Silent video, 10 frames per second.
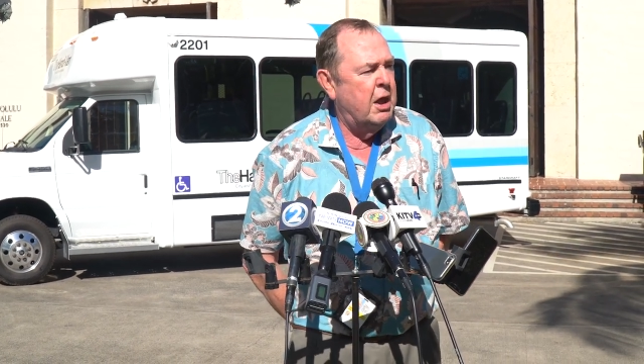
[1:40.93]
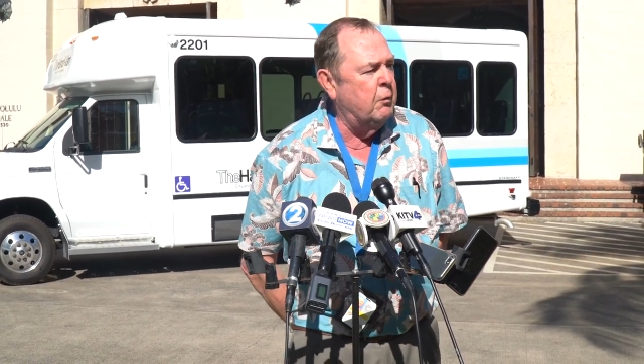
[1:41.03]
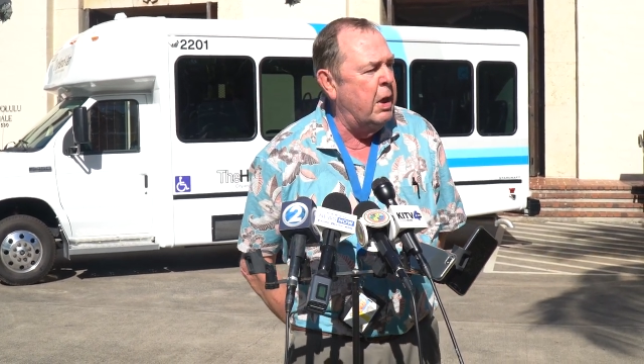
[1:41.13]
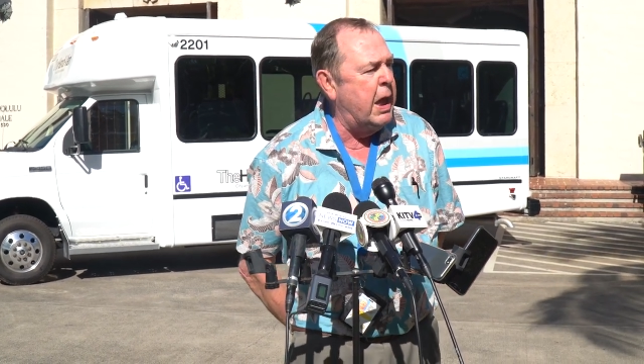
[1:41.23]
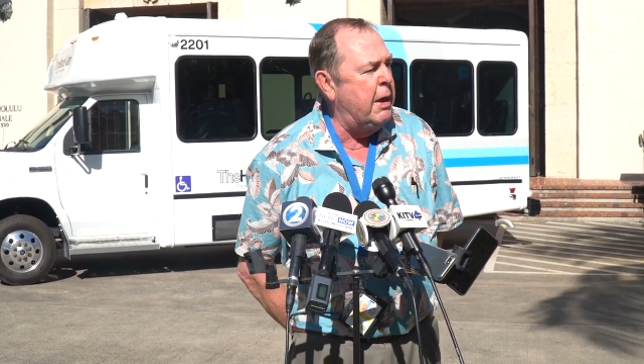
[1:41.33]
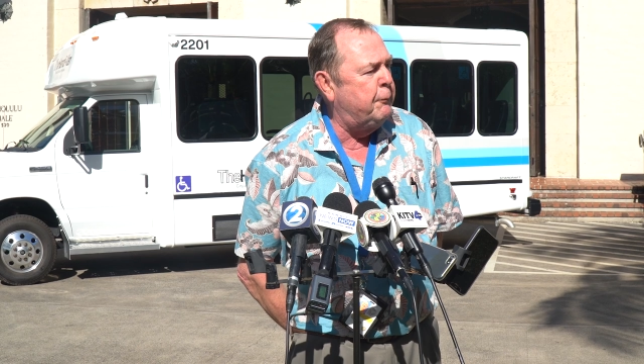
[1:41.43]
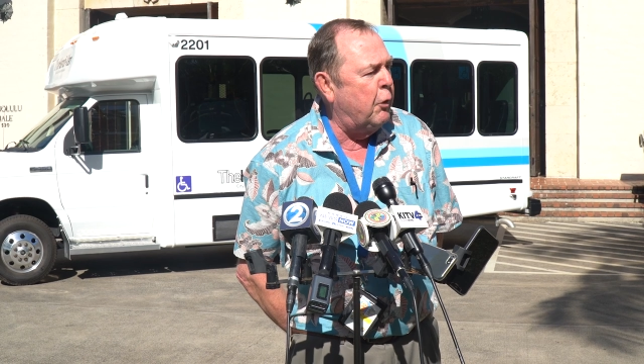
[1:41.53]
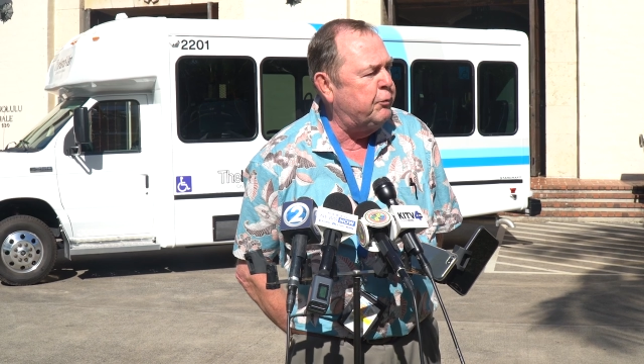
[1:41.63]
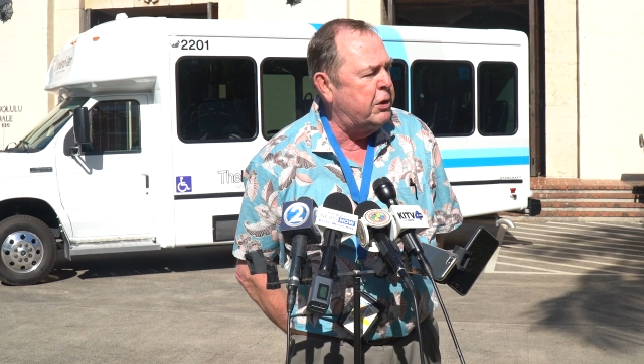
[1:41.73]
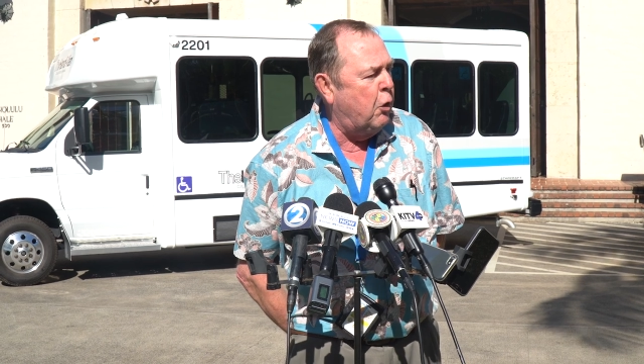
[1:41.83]
and we
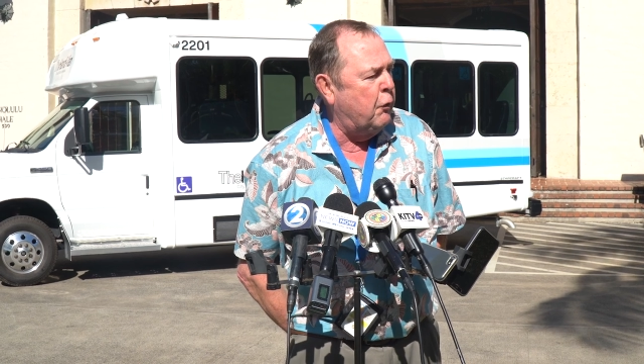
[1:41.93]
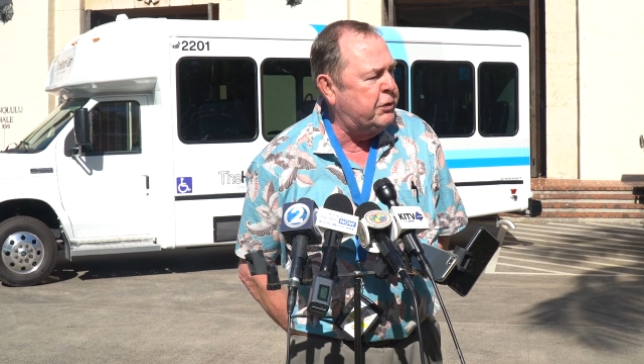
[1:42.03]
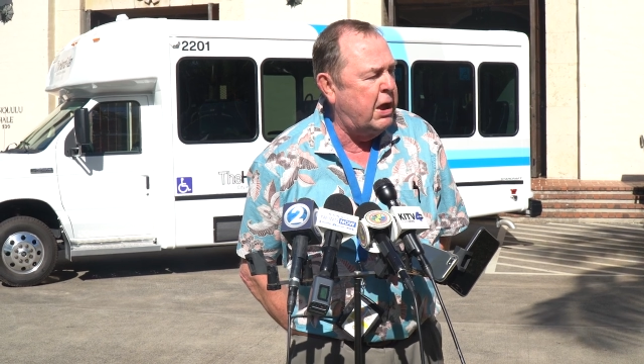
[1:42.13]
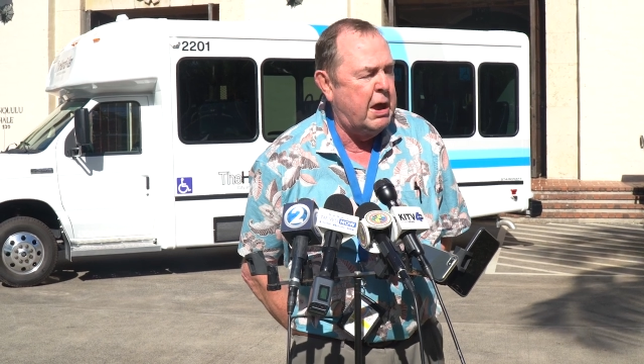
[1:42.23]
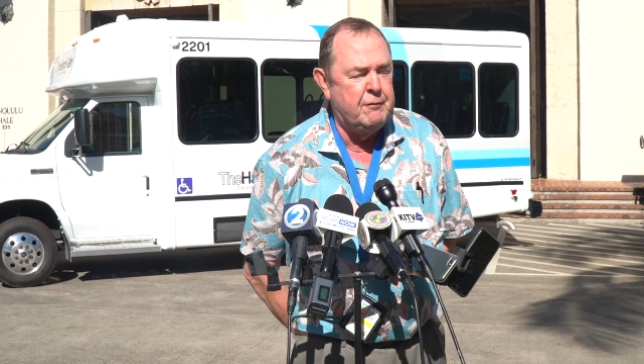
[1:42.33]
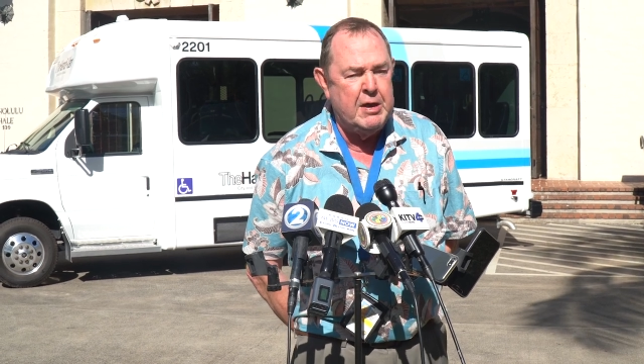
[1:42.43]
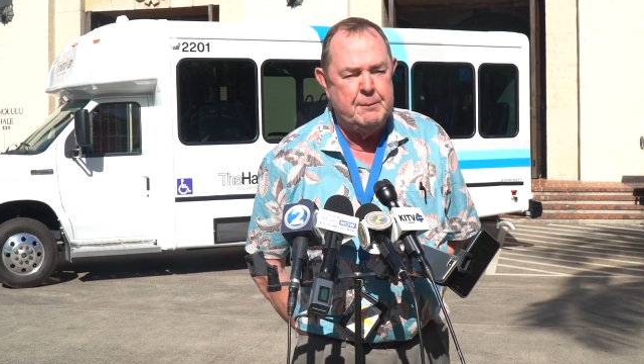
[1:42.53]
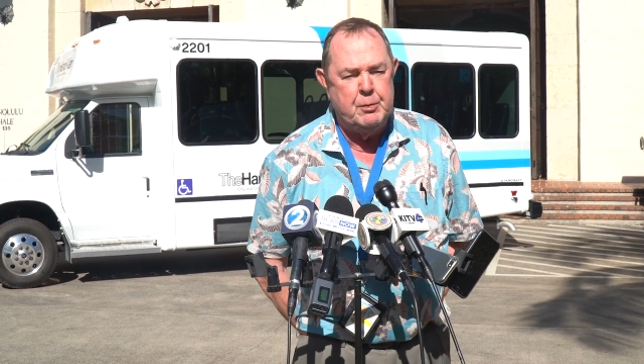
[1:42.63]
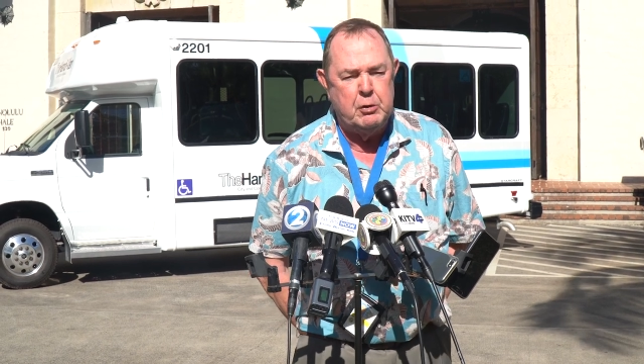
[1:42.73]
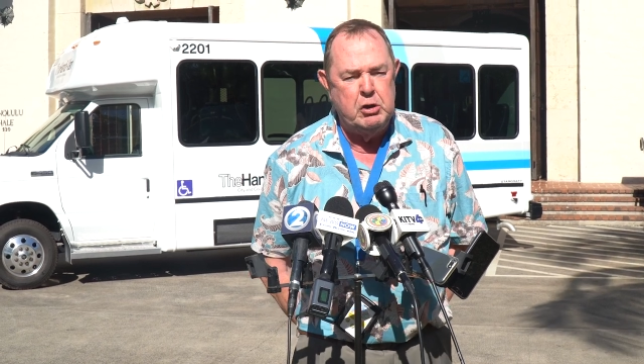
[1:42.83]
hope to have
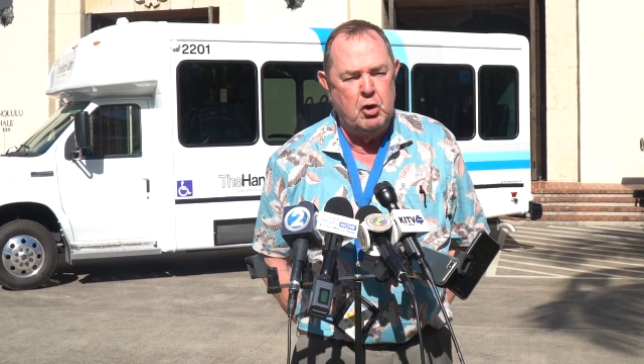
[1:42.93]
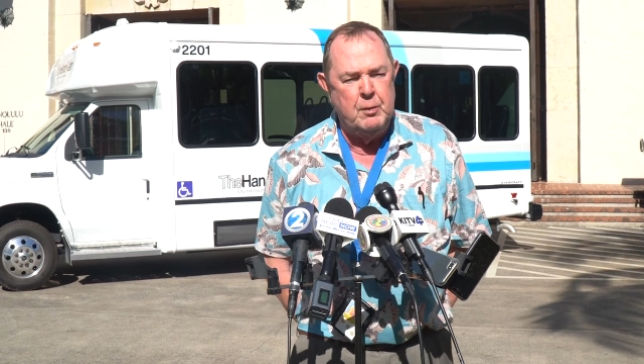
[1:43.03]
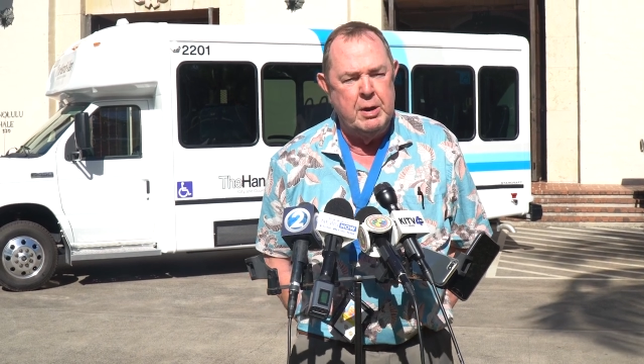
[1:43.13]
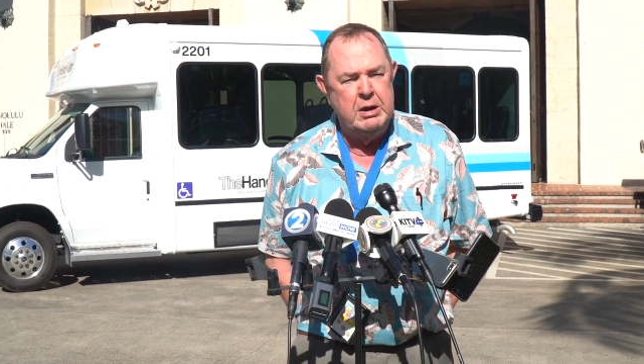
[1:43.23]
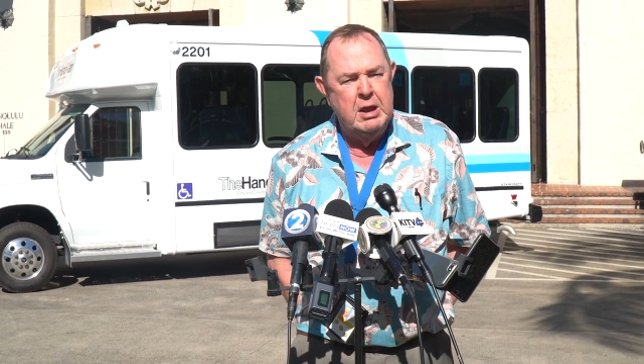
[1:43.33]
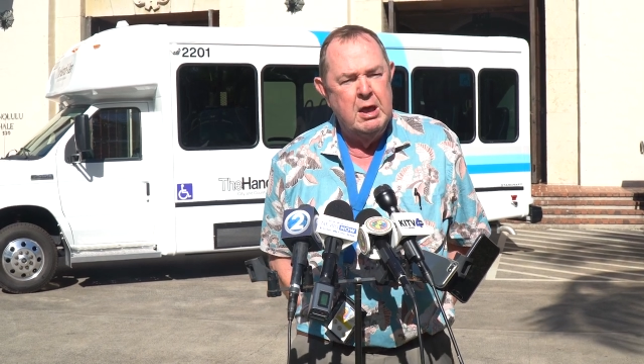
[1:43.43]
that procurement